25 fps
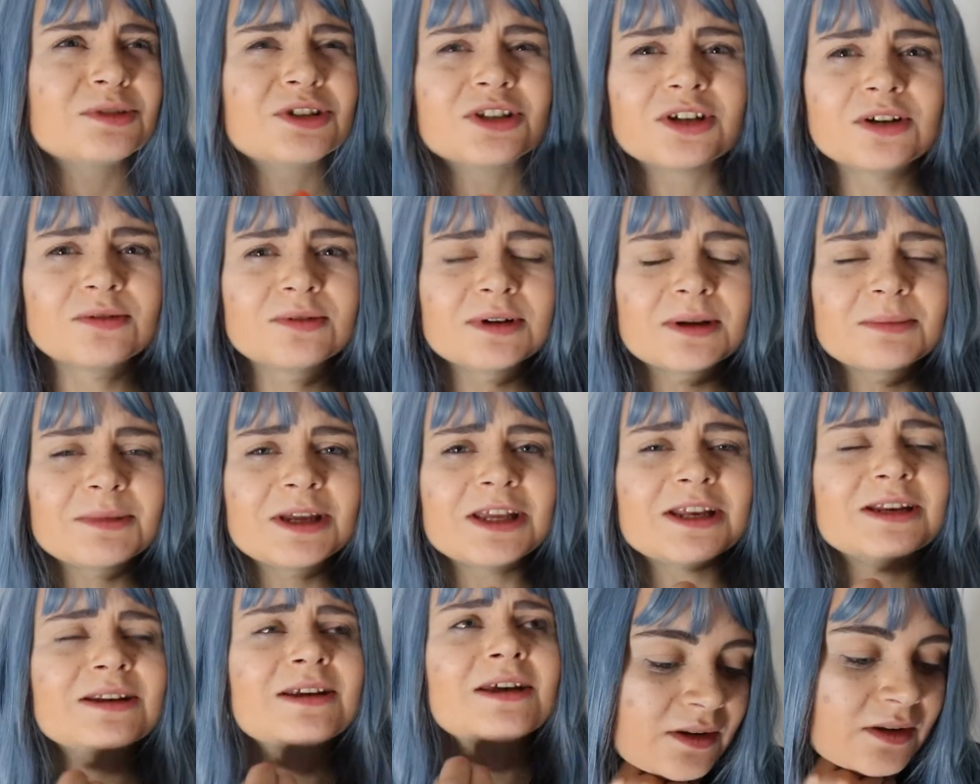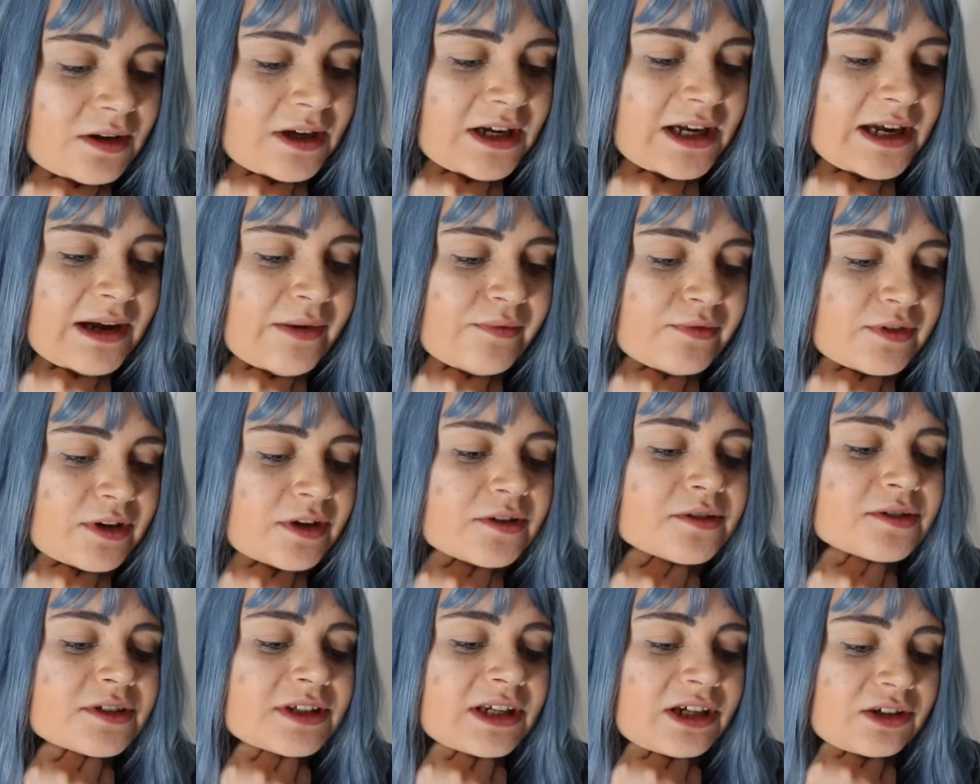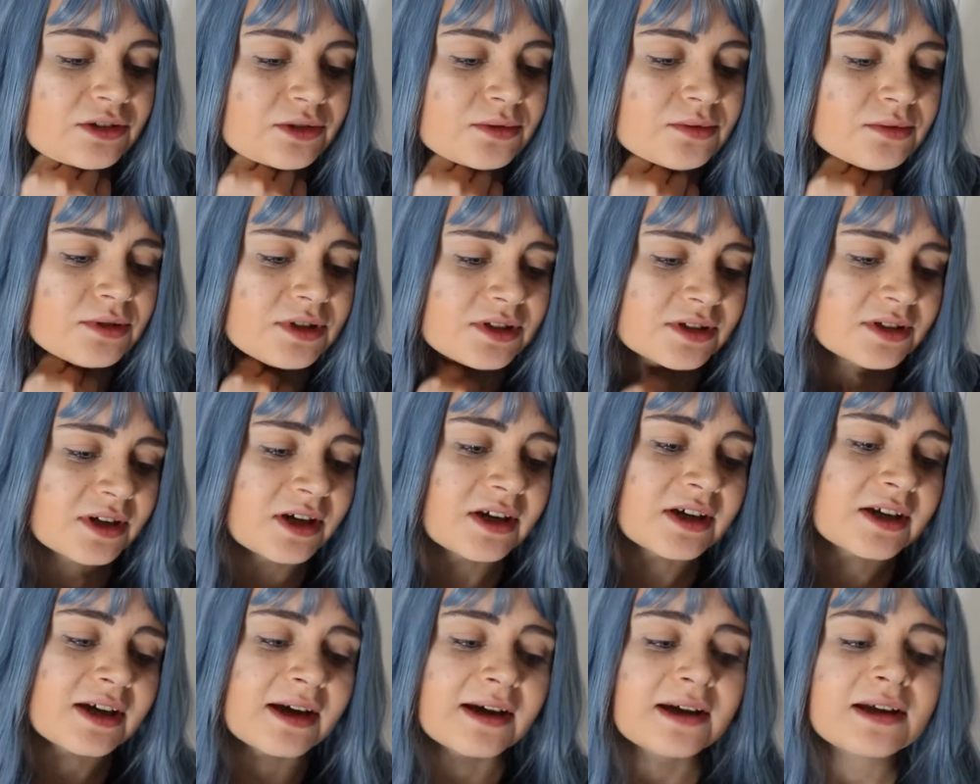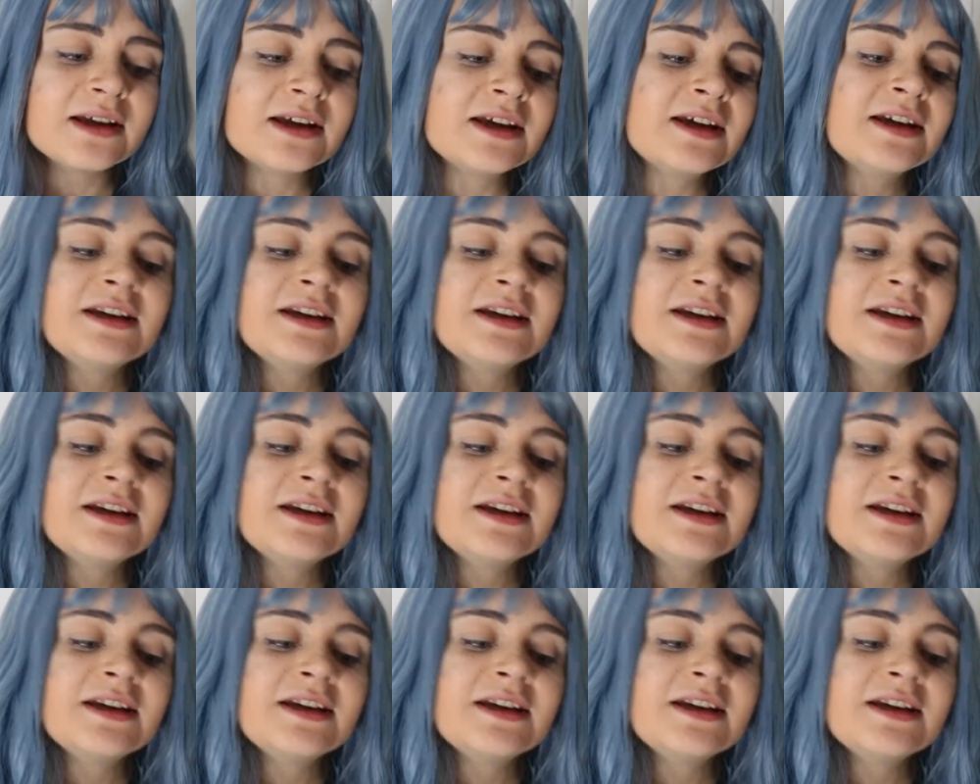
Do you know what I mean? I have no sexual desire.